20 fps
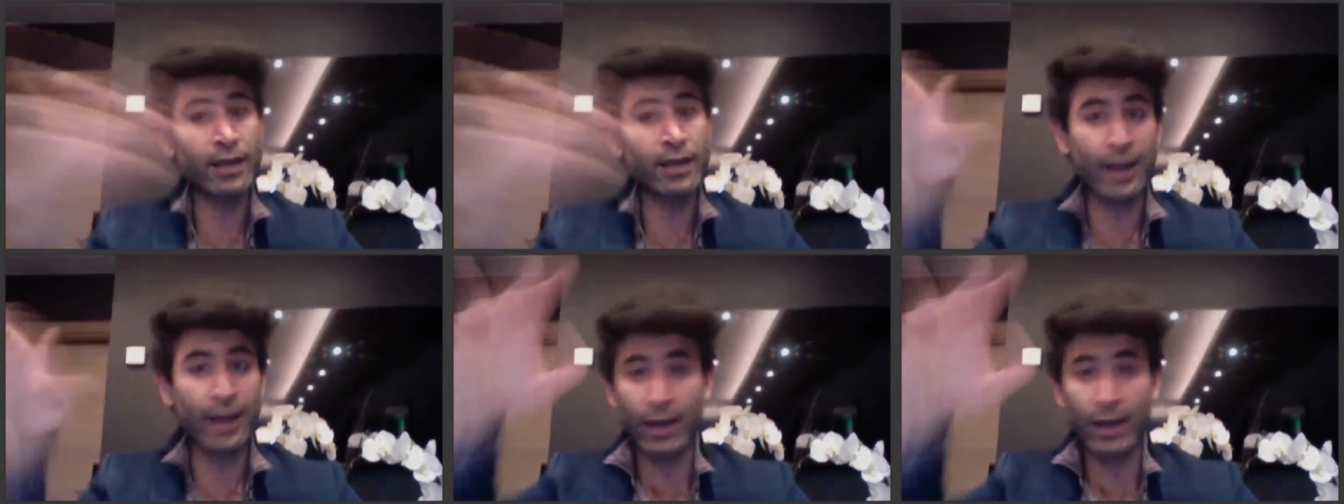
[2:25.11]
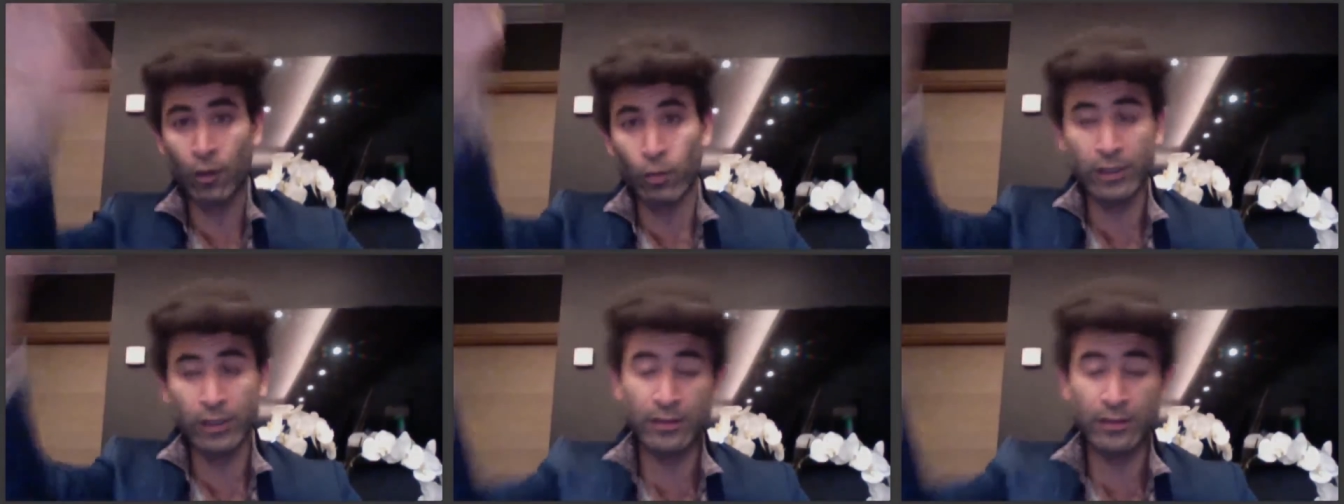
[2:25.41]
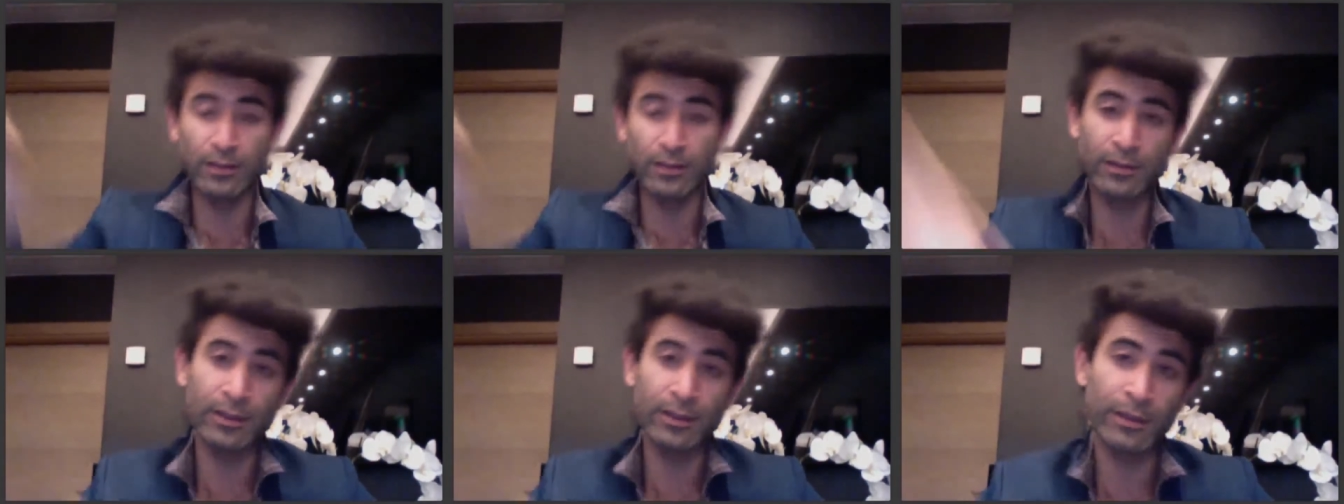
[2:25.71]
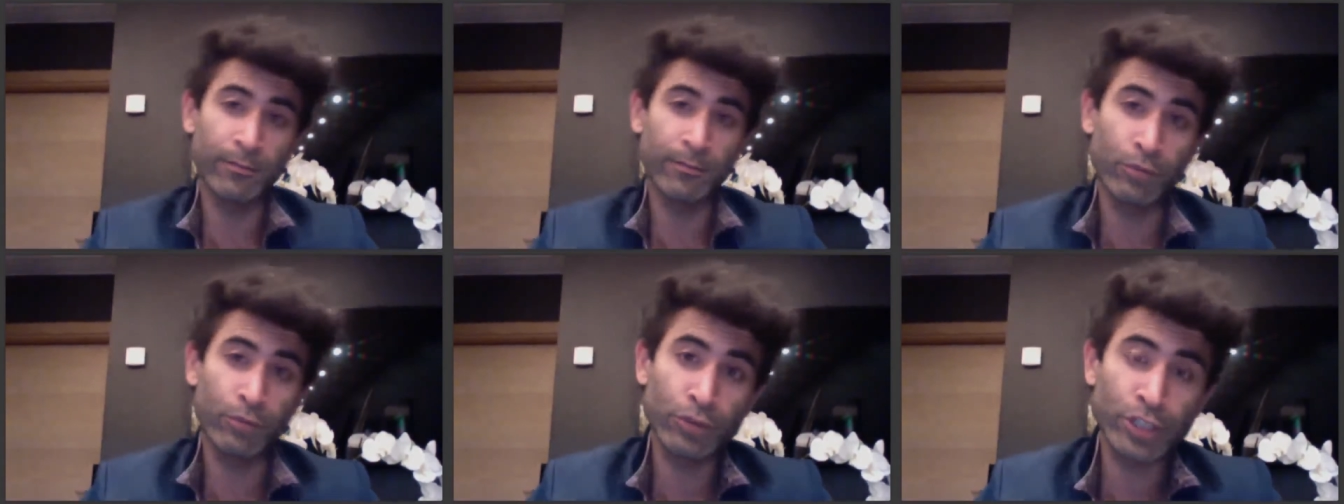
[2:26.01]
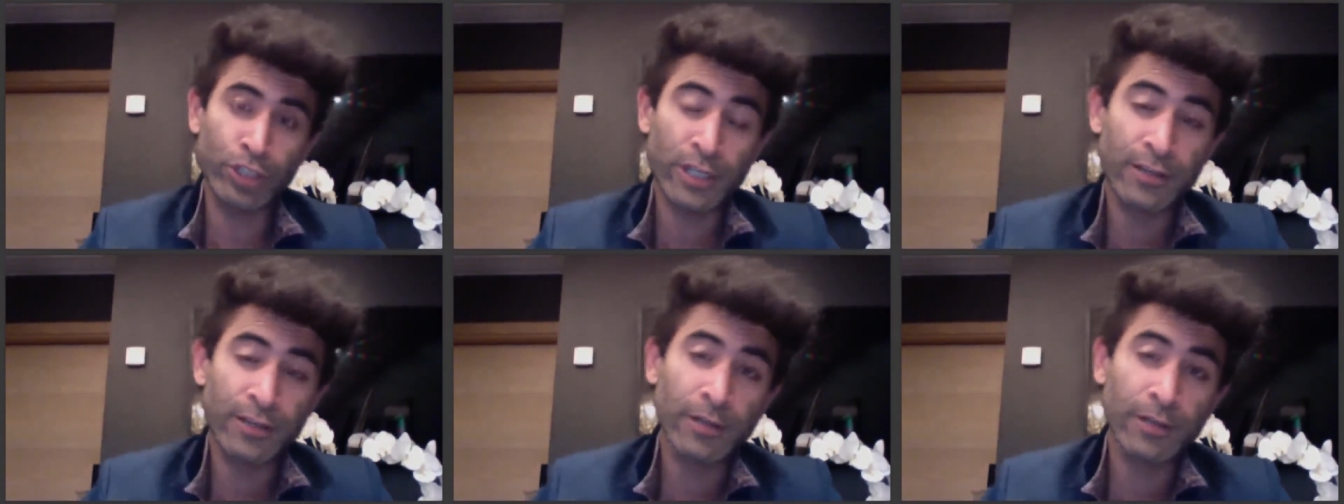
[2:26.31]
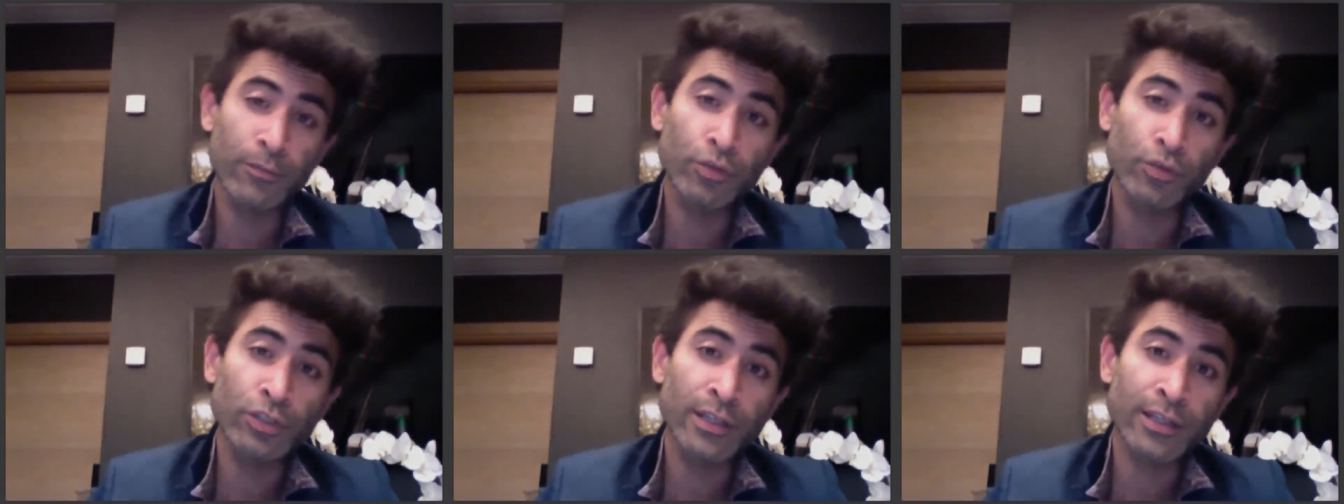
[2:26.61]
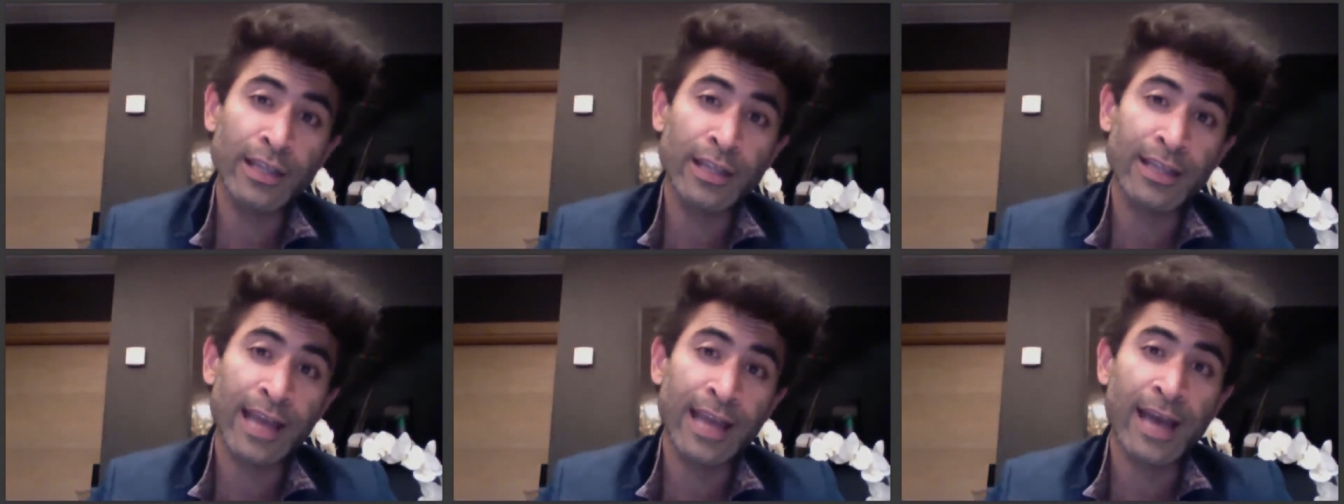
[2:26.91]
and I don't want the bullshit kombucha
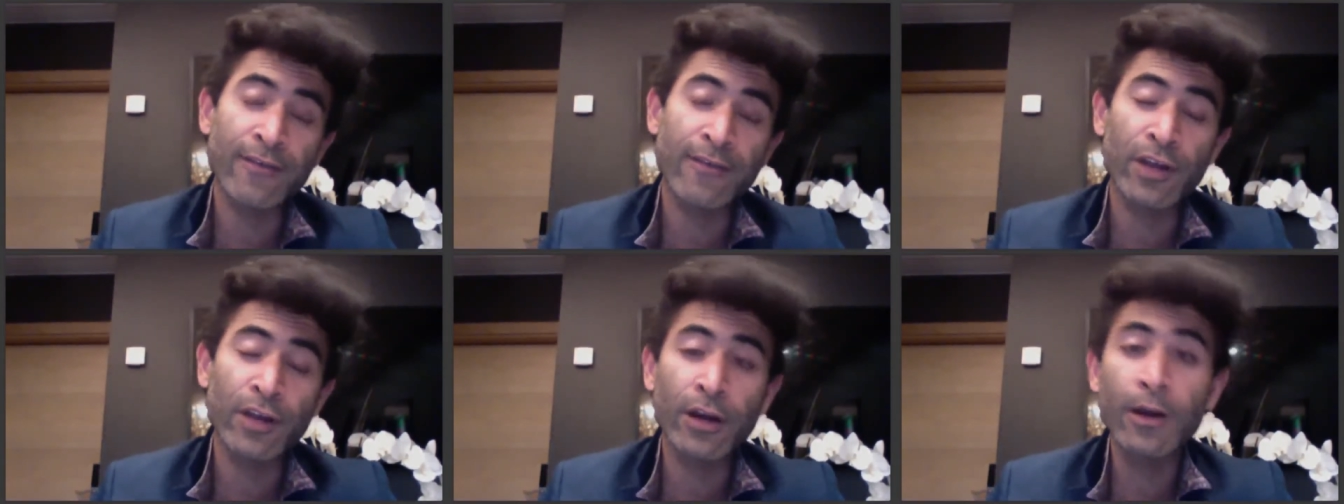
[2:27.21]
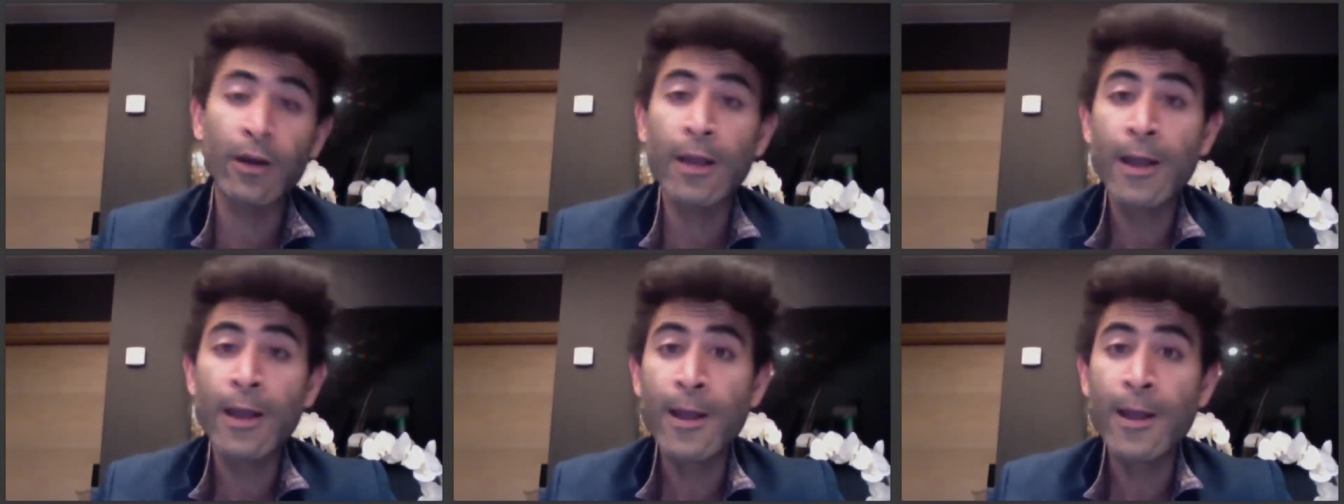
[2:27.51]
that they have here.